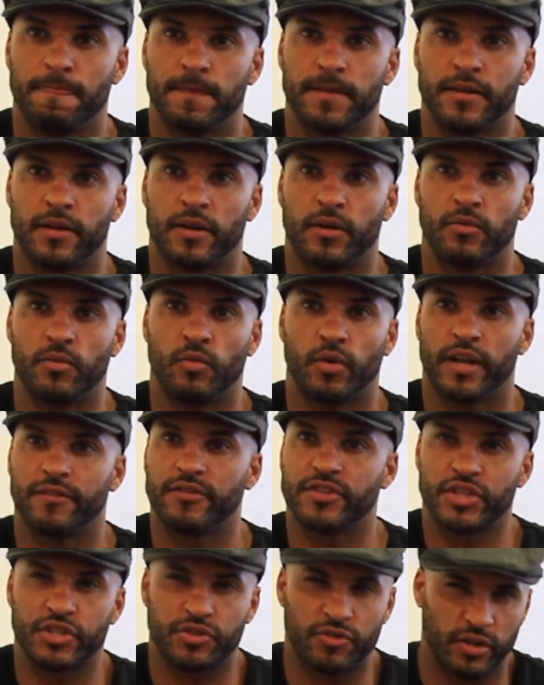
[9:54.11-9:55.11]

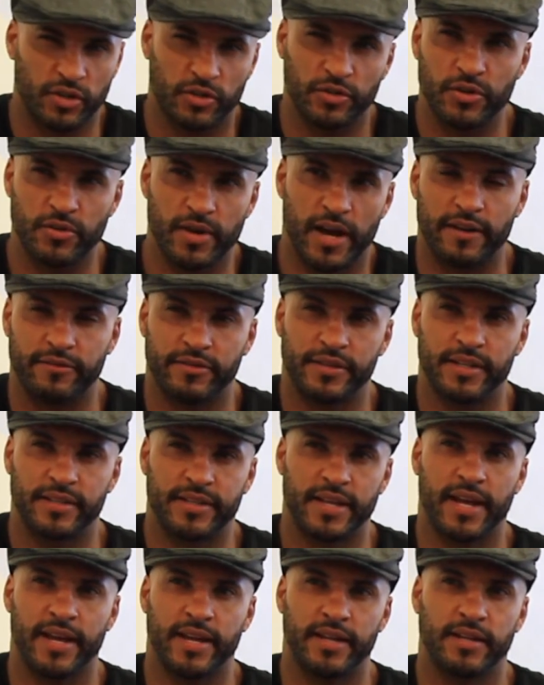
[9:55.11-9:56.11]
Whatever struggle you have in the
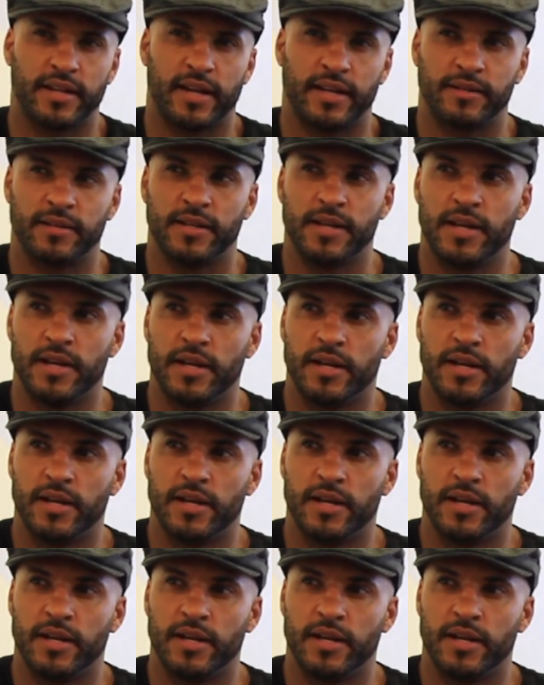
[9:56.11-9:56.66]
day, and